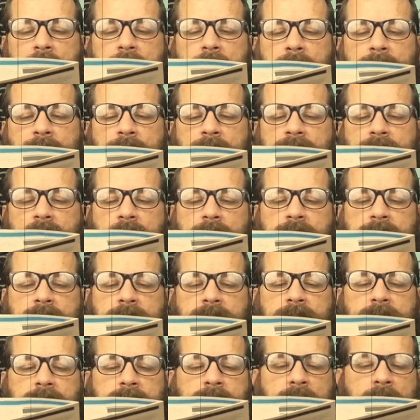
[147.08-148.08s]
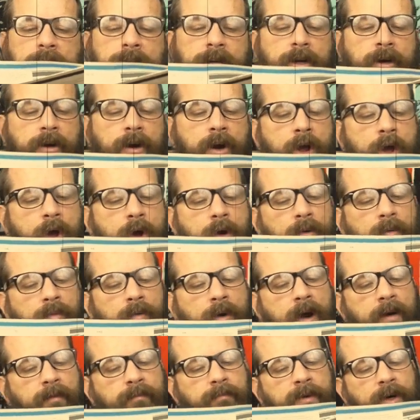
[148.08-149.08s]
the production designer,
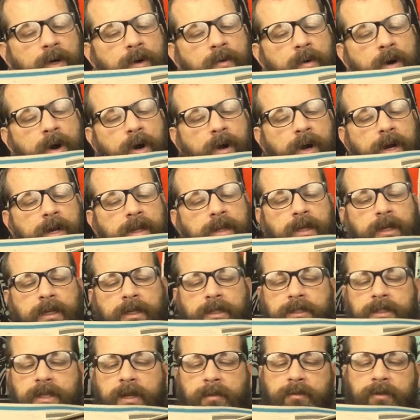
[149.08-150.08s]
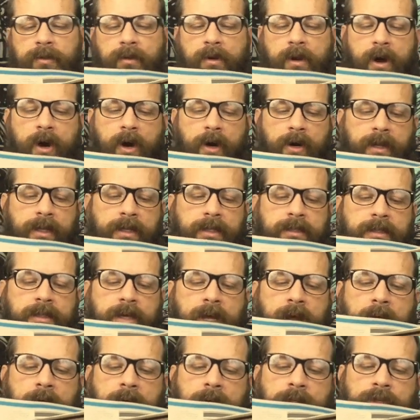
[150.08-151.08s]
Ralph McQuarrie, the conceptual artist,
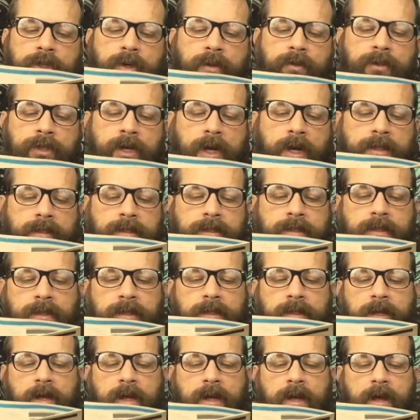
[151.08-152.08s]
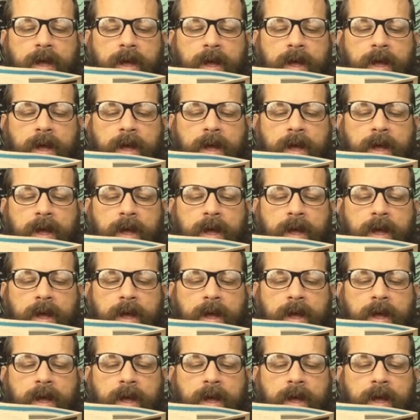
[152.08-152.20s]
and Joe Johnston,